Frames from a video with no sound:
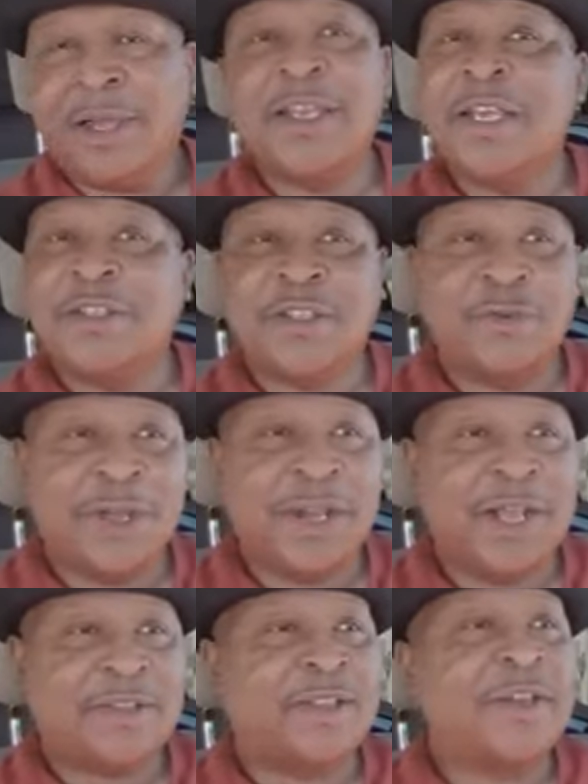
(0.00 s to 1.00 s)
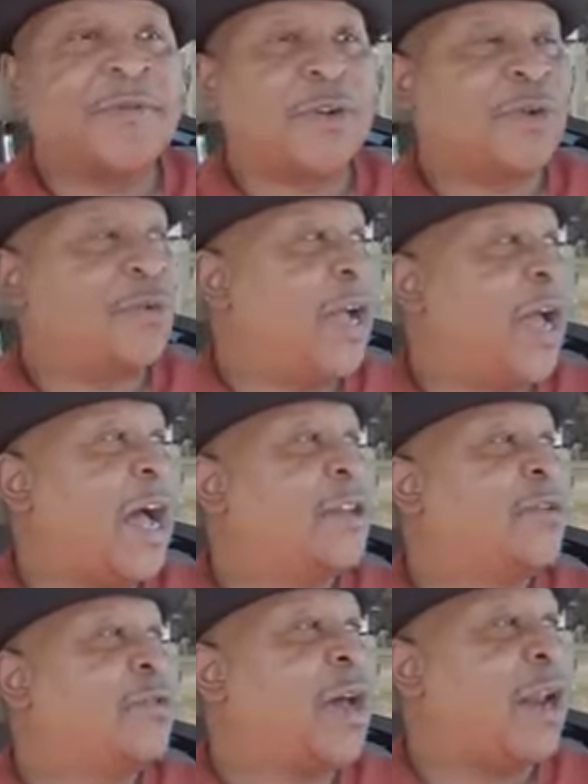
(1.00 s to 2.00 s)
an easy way. That's a difficult way. I
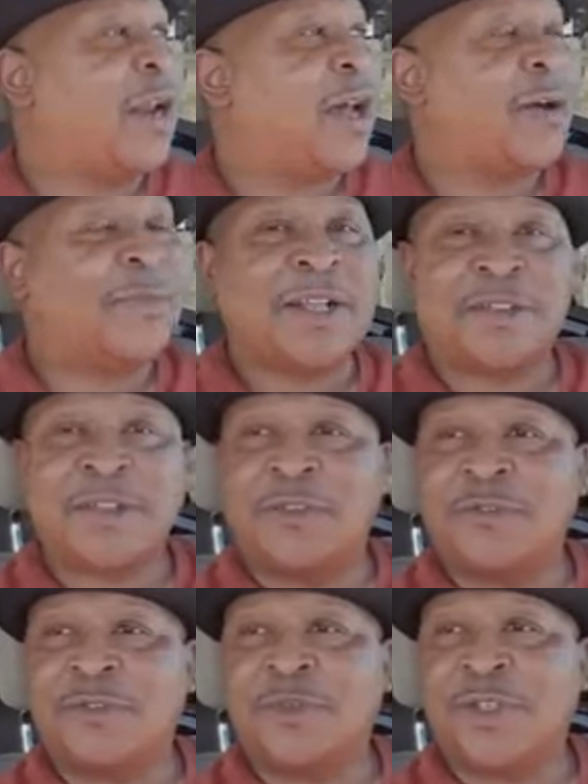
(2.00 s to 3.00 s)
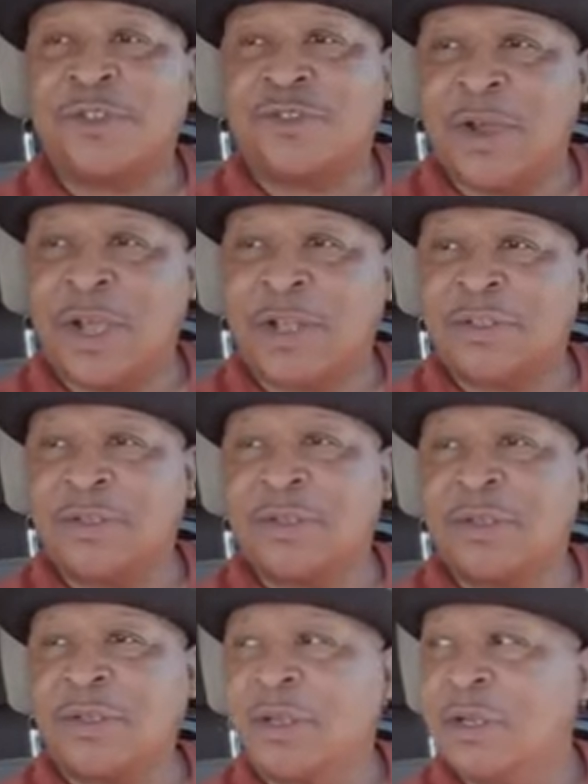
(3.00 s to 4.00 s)
do not allow myself to be
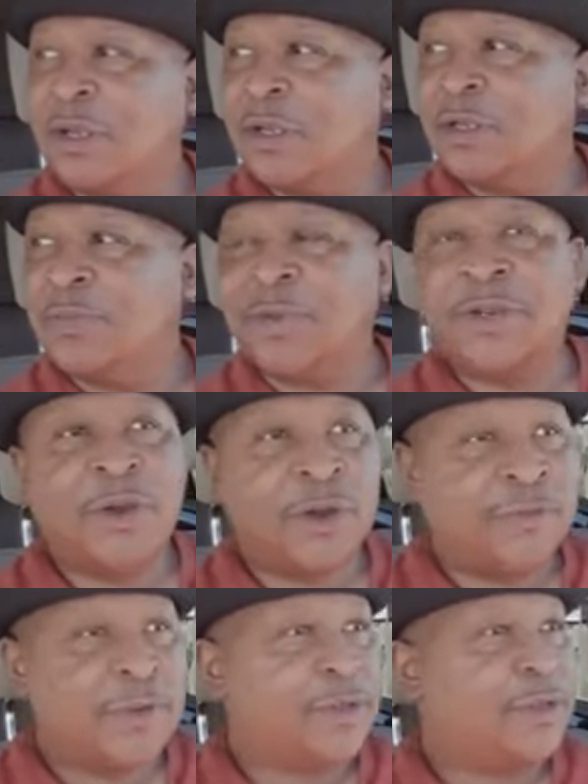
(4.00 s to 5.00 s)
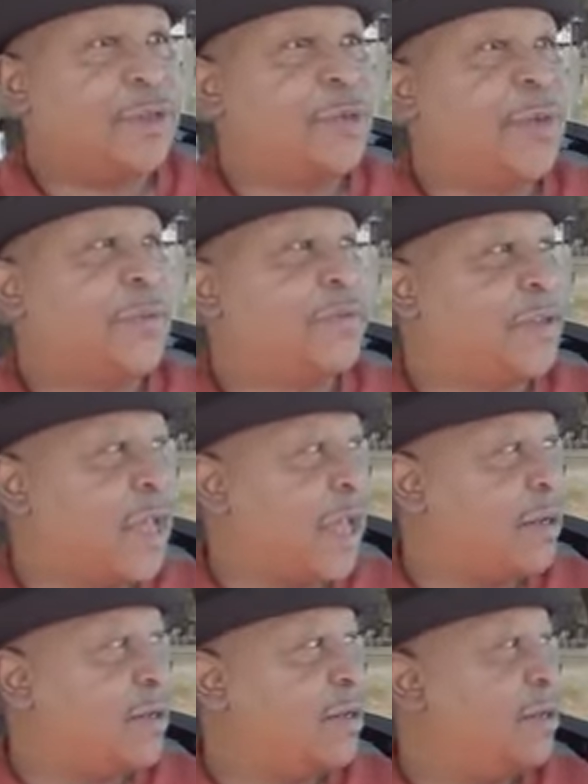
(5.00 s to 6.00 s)
stressed, to be nervous, to be
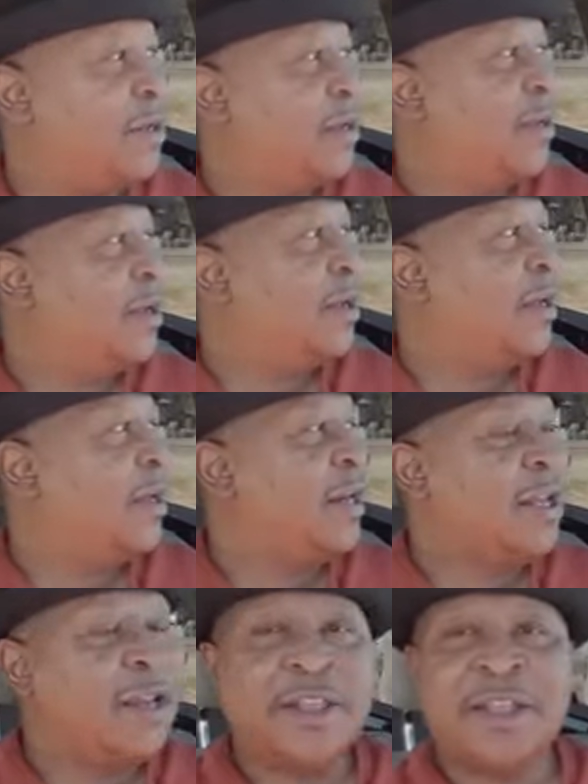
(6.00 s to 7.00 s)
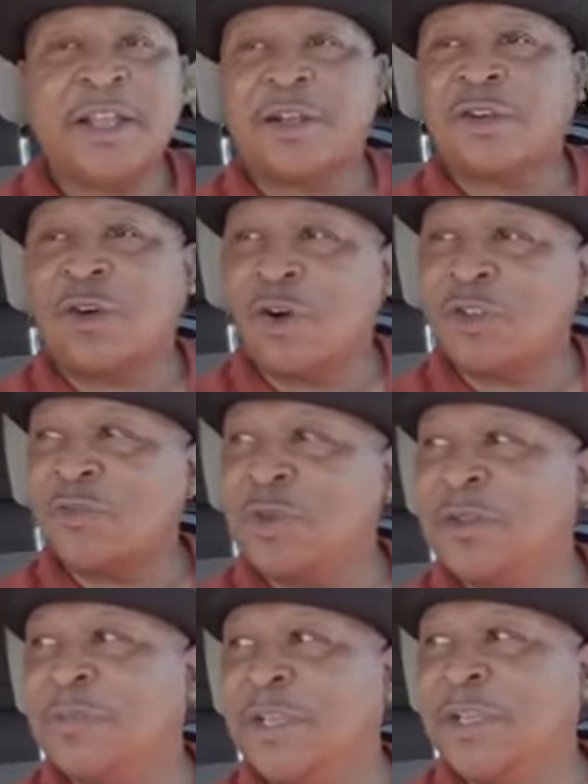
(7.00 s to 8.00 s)
upset. And anything that caused
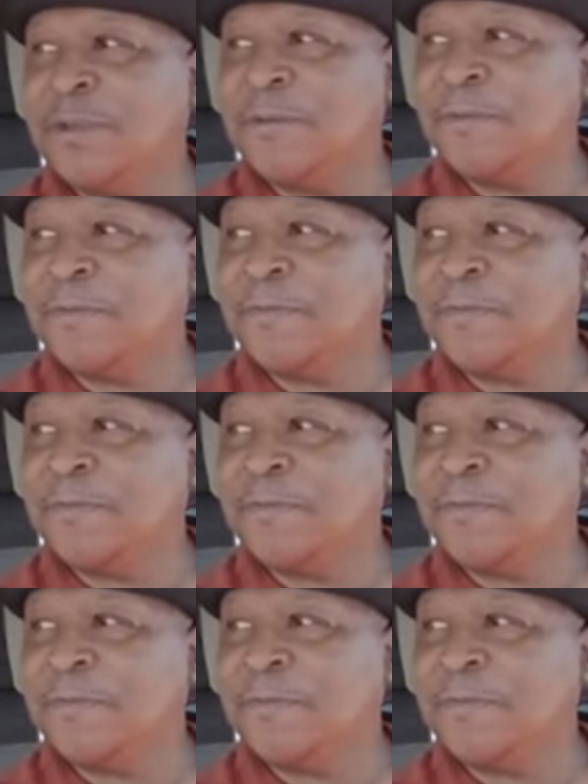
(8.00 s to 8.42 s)
me to be